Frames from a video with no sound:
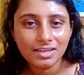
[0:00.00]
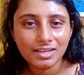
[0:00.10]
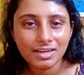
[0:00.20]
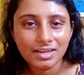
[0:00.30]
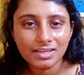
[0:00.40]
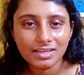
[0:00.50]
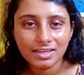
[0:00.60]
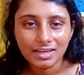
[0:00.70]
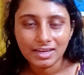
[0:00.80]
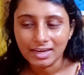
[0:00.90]
Like
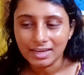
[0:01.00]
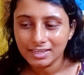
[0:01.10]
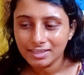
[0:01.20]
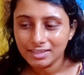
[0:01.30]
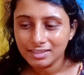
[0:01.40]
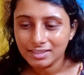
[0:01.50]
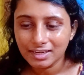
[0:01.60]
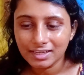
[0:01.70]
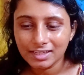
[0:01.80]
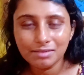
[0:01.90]
I
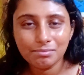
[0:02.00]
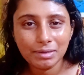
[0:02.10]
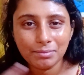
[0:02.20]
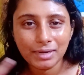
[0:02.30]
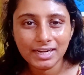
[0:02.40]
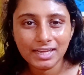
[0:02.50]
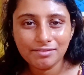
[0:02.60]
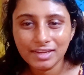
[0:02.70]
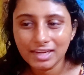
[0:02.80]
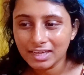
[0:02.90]
like in my mind I
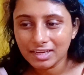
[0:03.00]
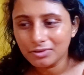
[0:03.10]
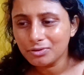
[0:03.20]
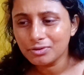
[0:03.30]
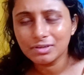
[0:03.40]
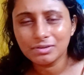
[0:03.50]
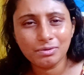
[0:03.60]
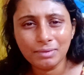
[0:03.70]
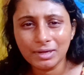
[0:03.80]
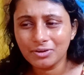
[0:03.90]
feel like, okay,
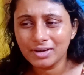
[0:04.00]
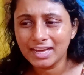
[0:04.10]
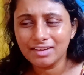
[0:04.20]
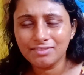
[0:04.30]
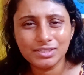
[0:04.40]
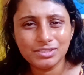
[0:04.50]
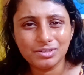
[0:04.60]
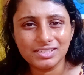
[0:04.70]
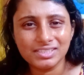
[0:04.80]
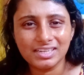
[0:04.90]
oh my god, I have a
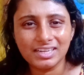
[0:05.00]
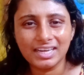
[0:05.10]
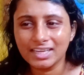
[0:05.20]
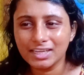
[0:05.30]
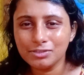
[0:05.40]
choice, and I can